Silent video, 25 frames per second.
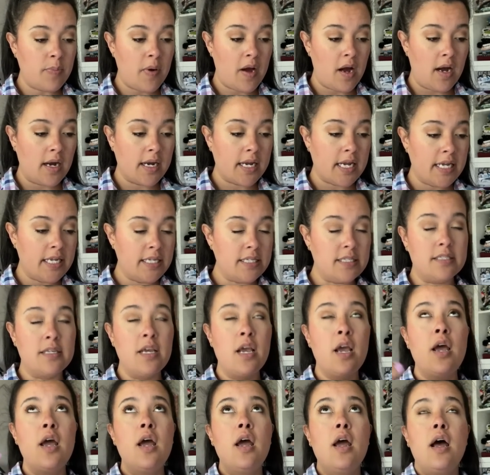pockets,
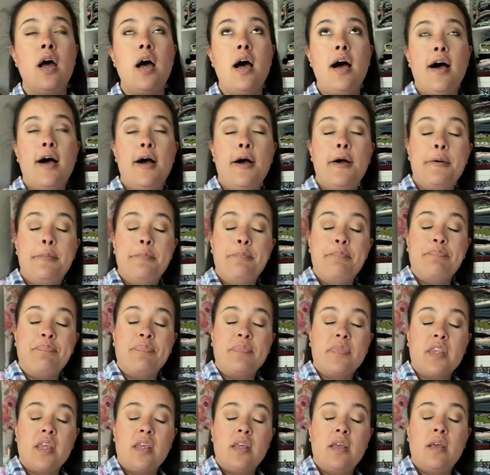um,
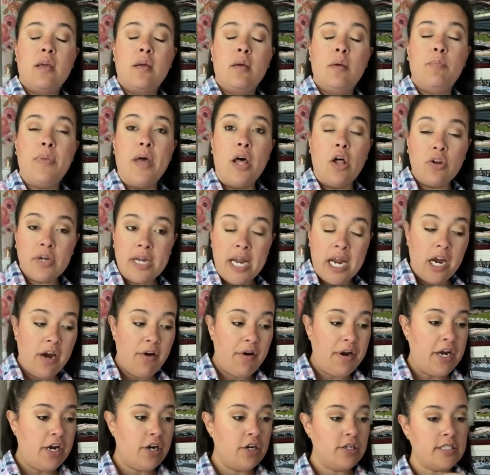belt
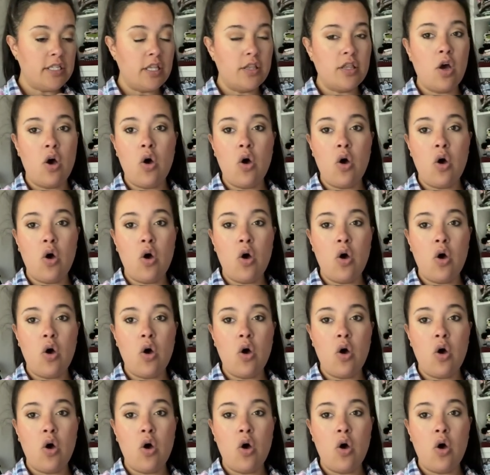carriers, the